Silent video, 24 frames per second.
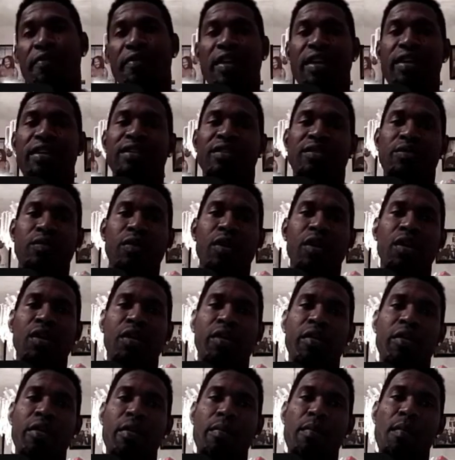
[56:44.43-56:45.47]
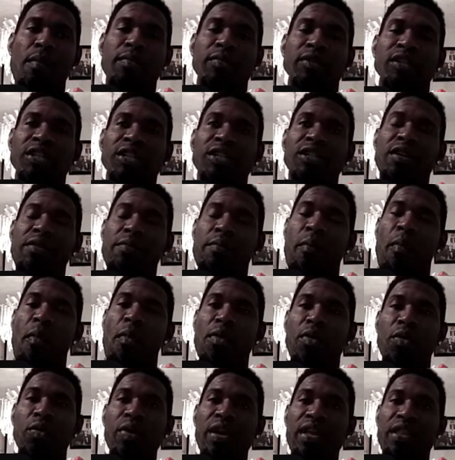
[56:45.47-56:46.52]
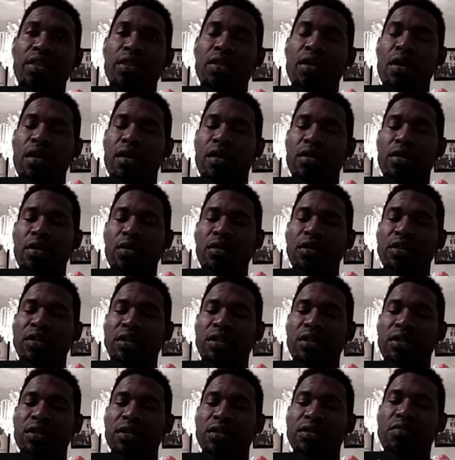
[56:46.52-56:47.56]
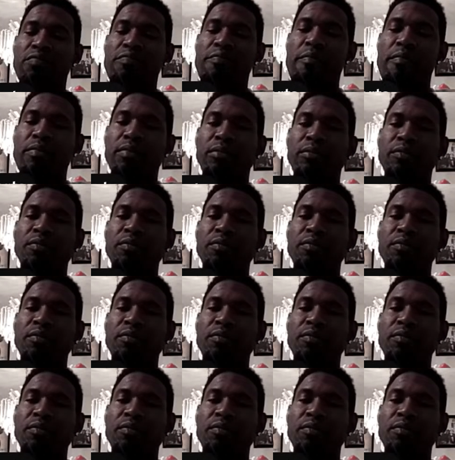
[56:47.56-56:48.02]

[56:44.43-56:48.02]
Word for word: after this World Cup um, window closes, you know